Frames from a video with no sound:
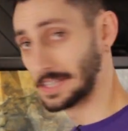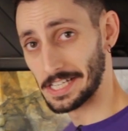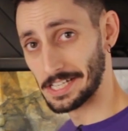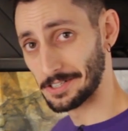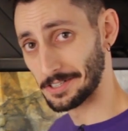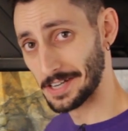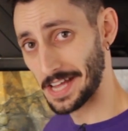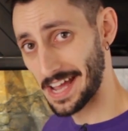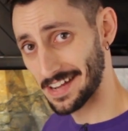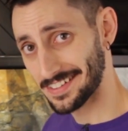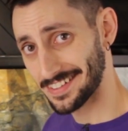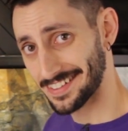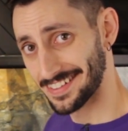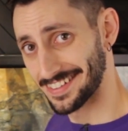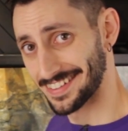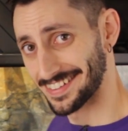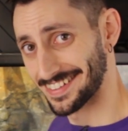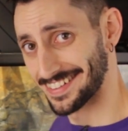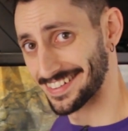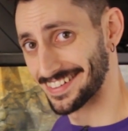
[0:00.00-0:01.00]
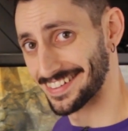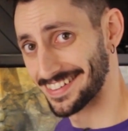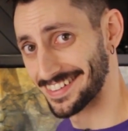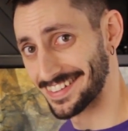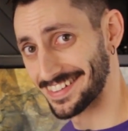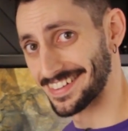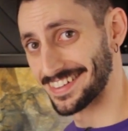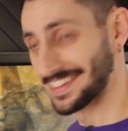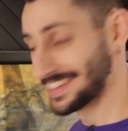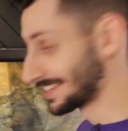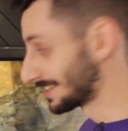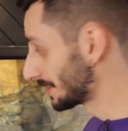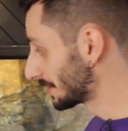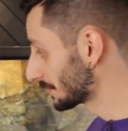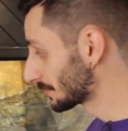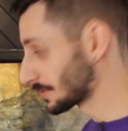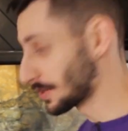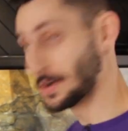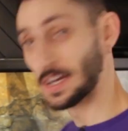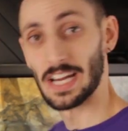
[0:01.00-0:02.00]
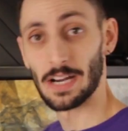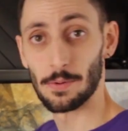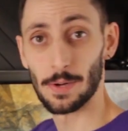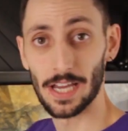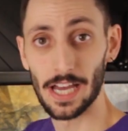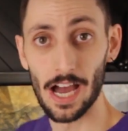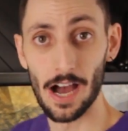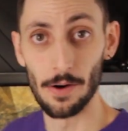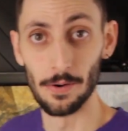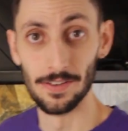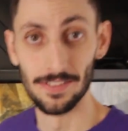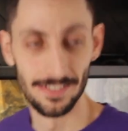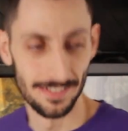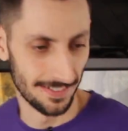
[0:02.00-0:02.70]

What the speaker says: the internet. So here we go.